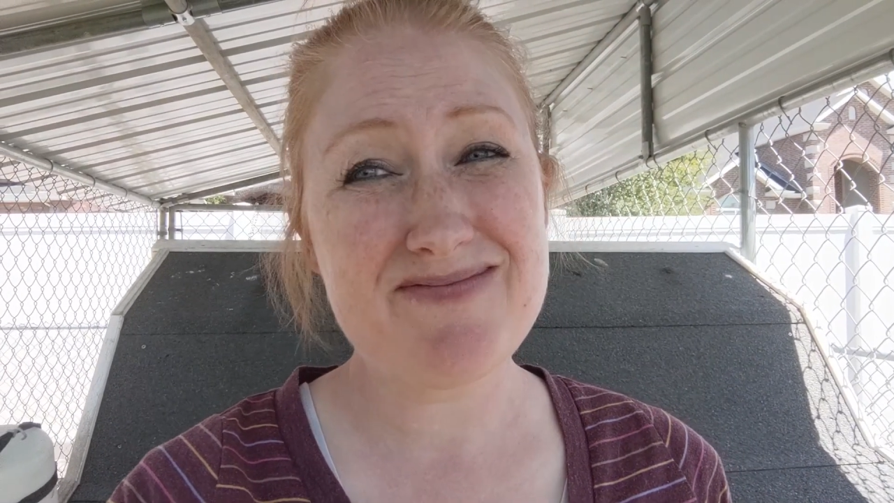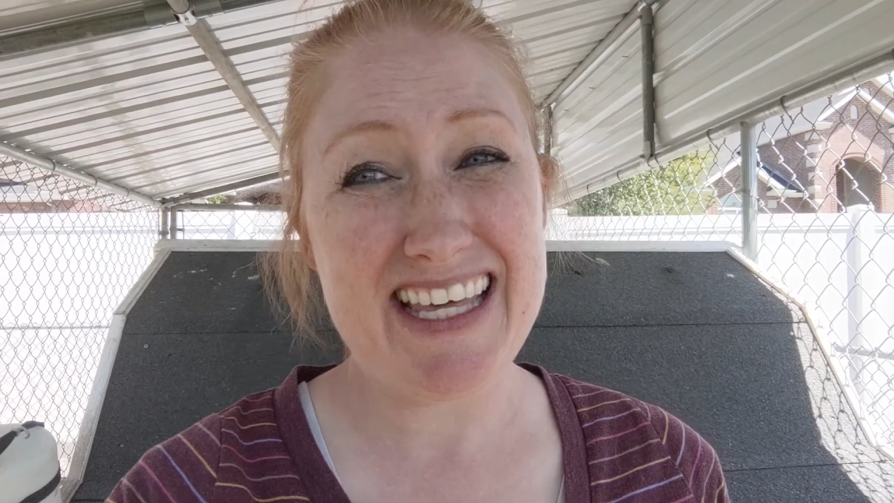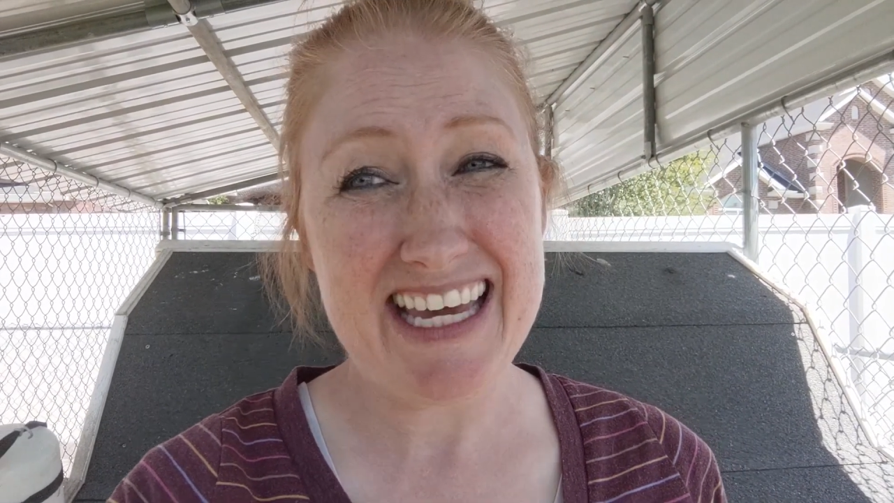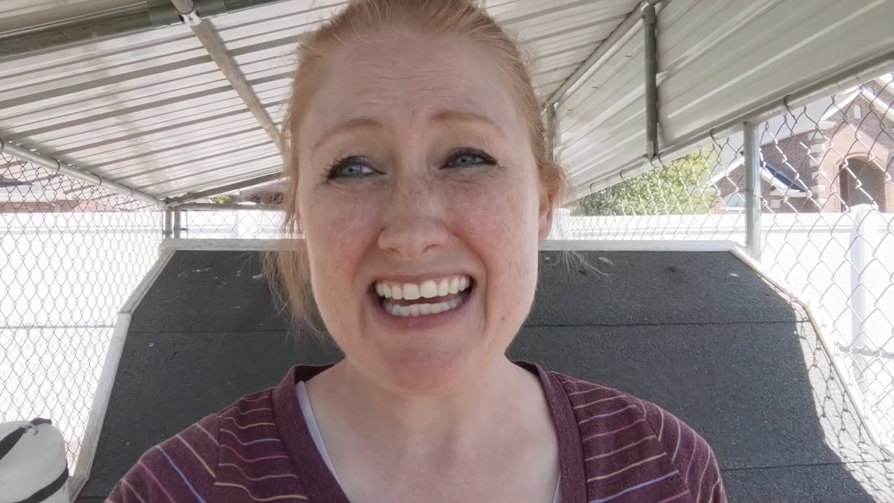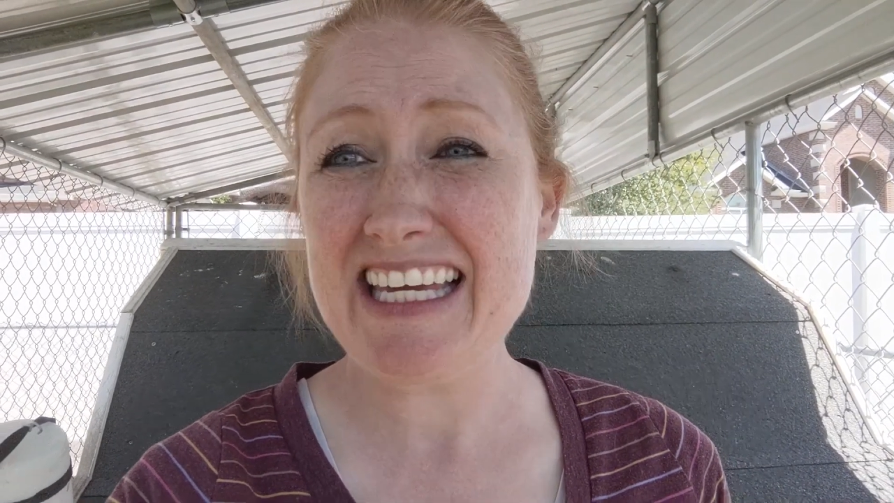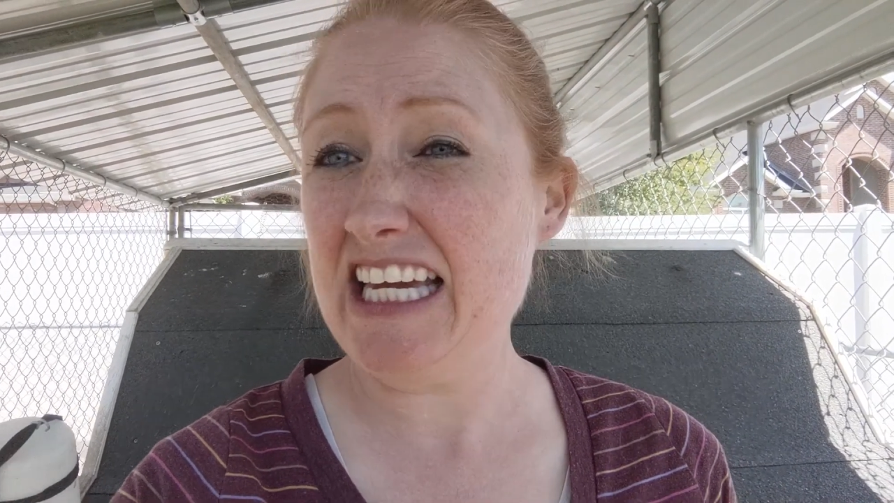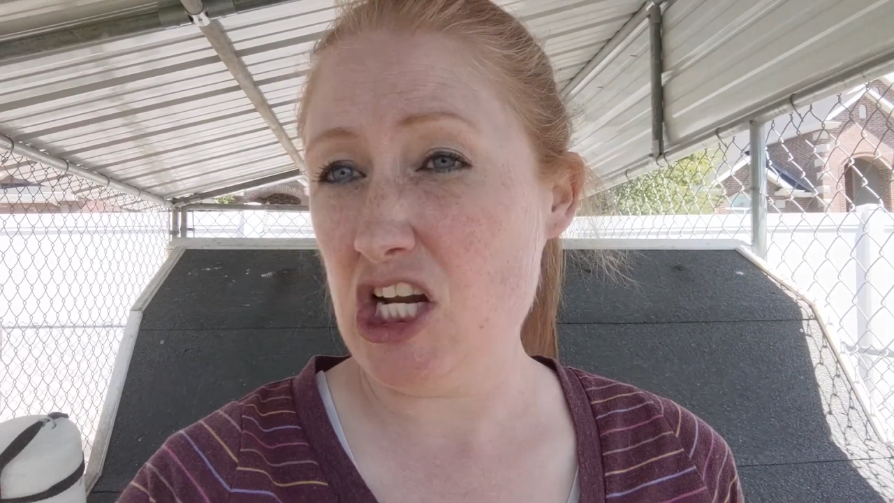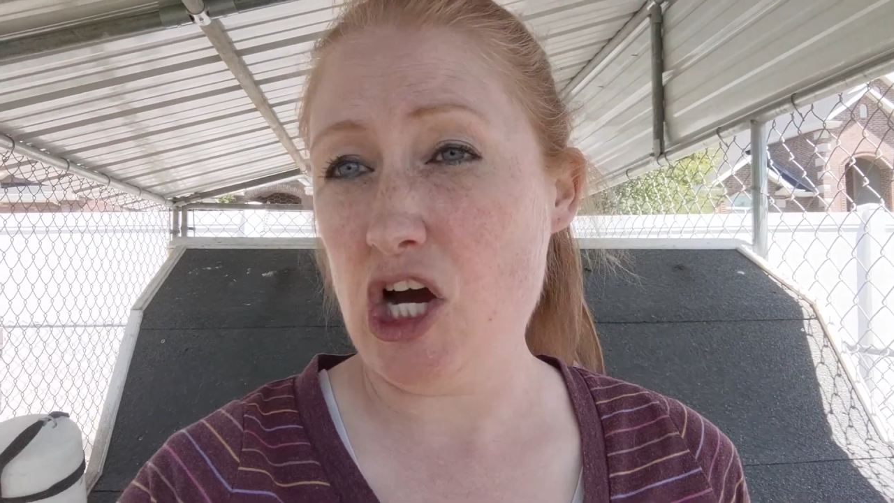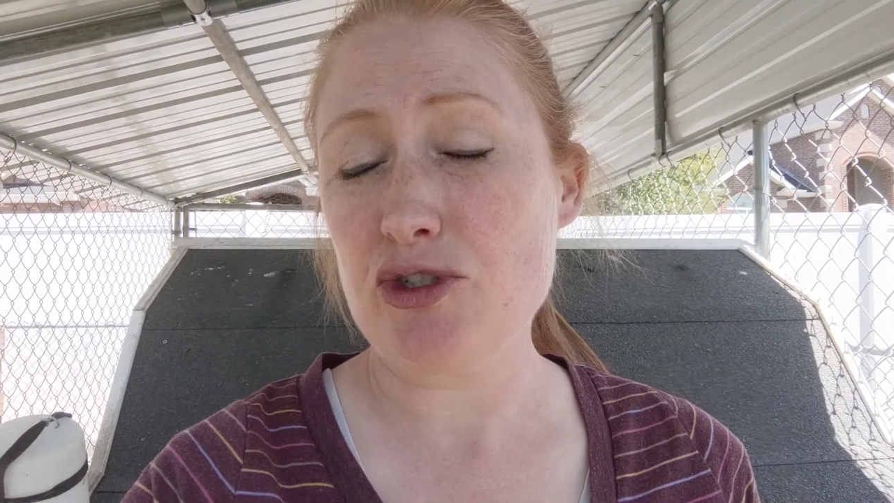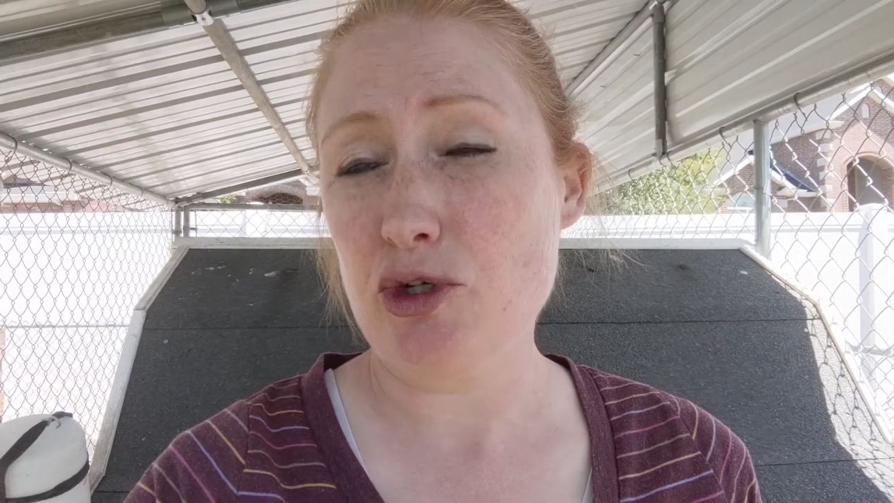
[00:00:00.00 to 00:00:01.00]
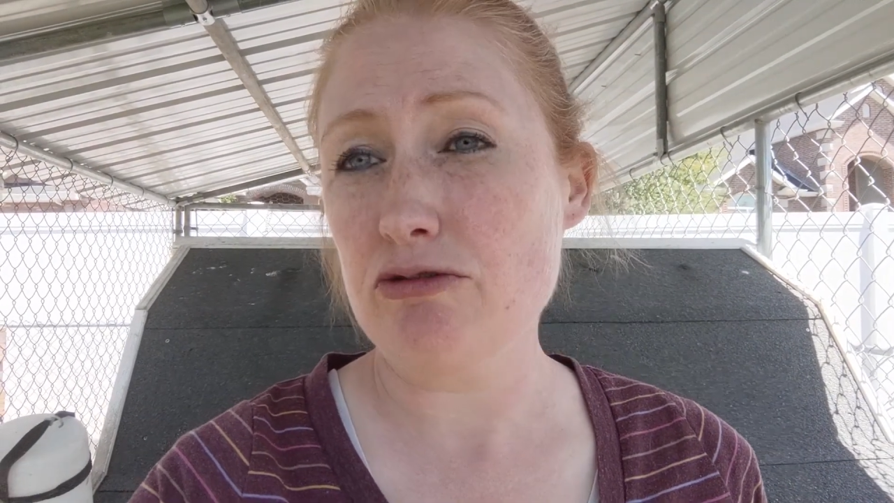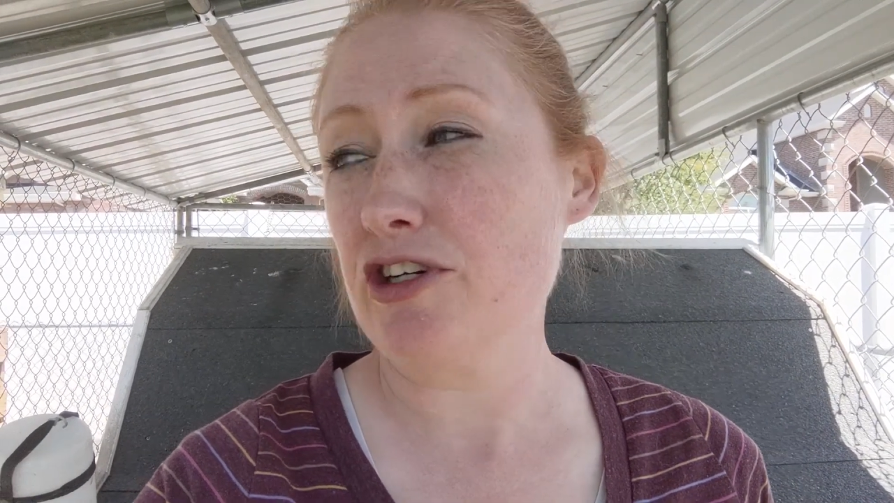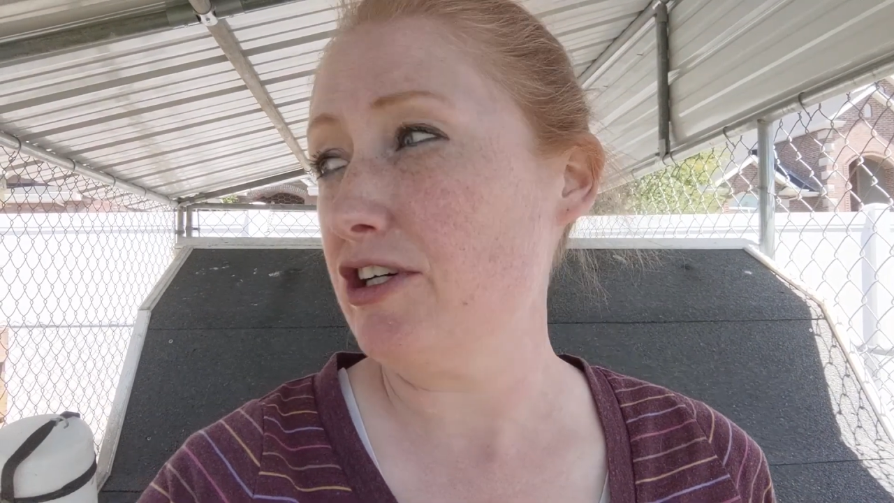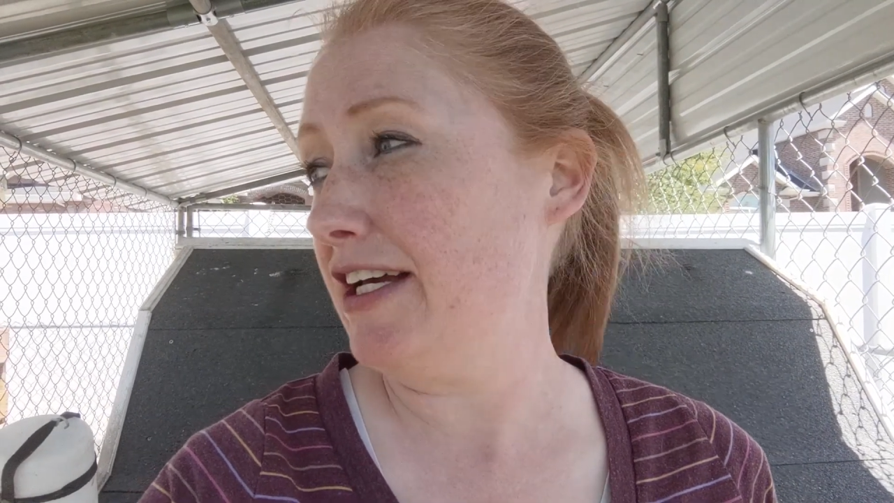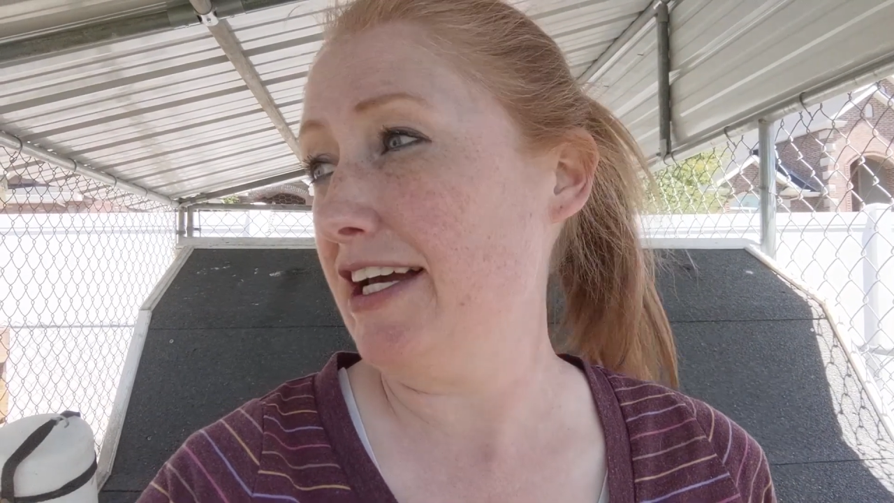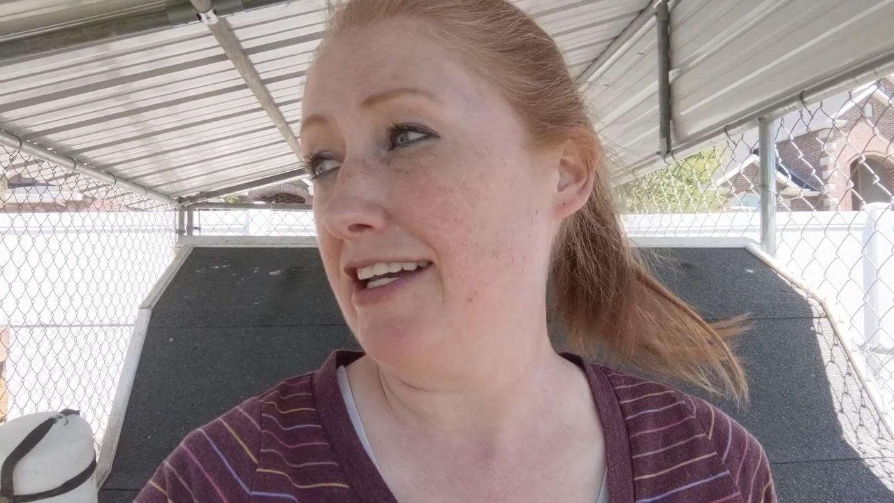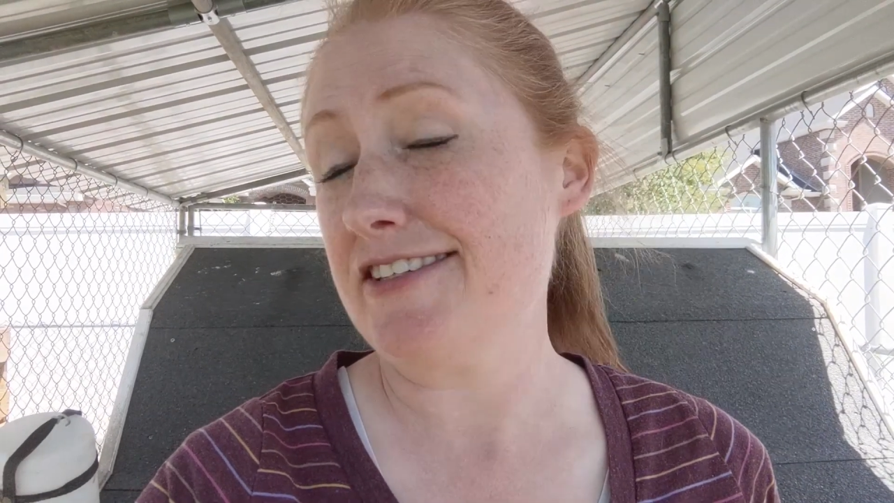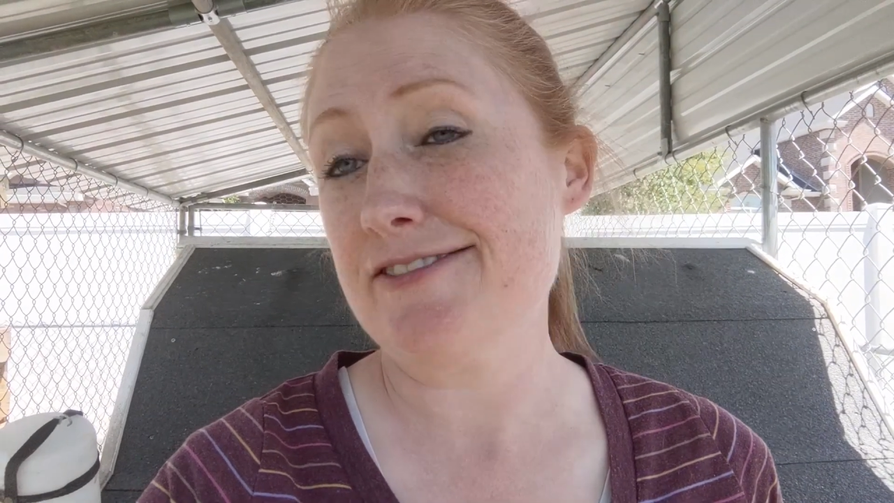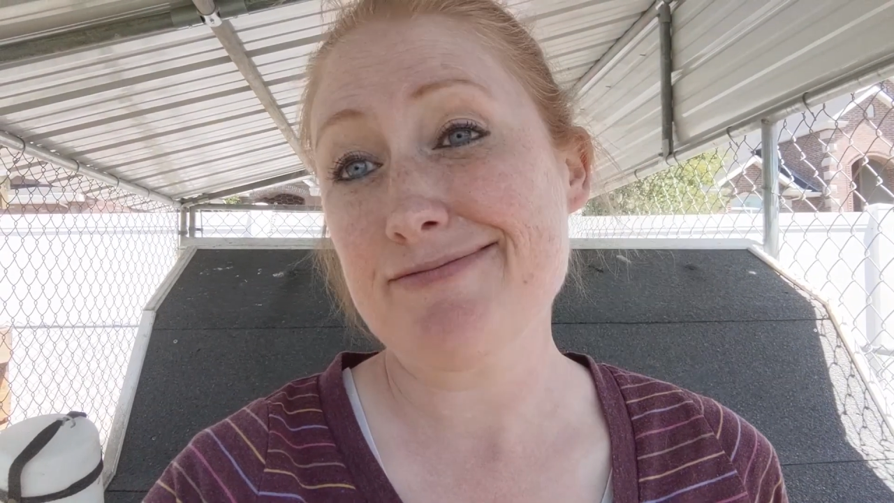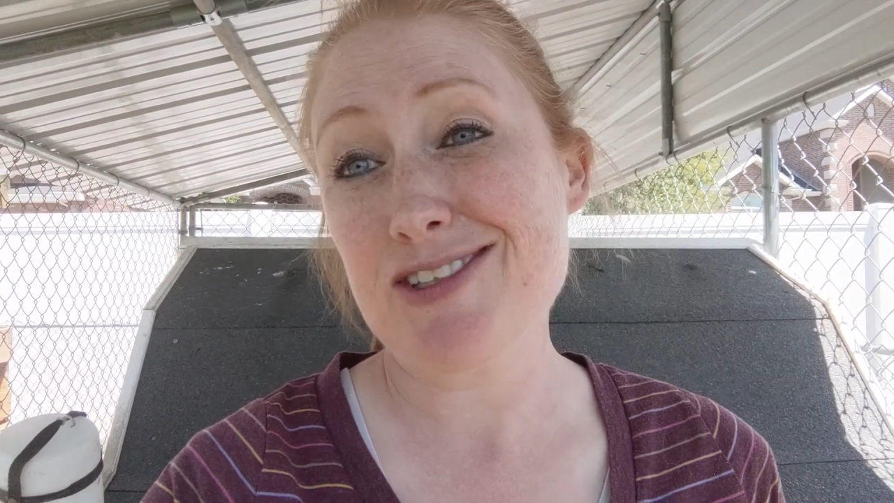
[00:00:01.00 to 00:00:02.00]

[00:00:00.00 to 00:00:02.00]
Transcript: they can get knocked over and